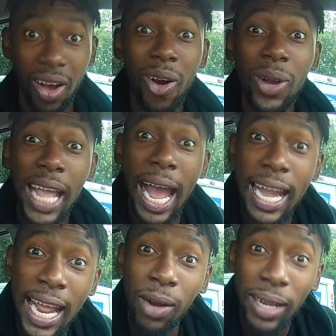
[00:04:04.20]
Oh, you
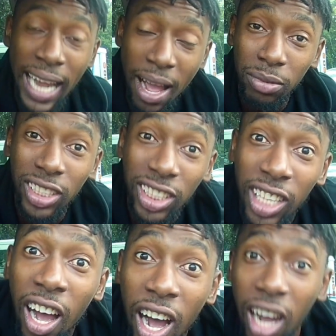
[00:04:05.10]
deal with them,
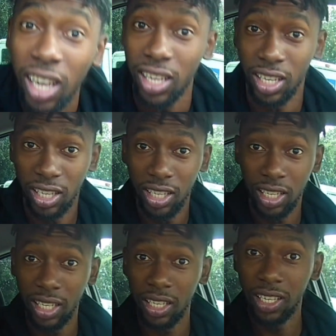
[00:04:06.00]
sir?
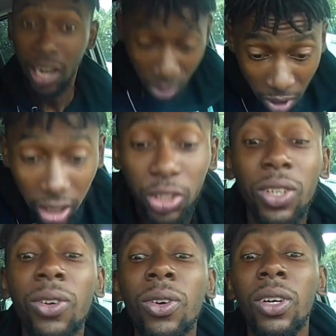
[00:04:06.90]
Run
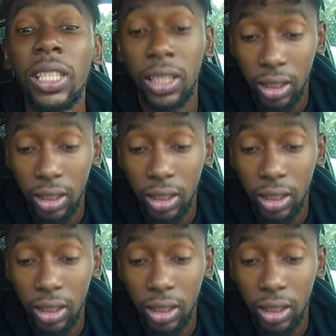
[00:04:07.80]
tune.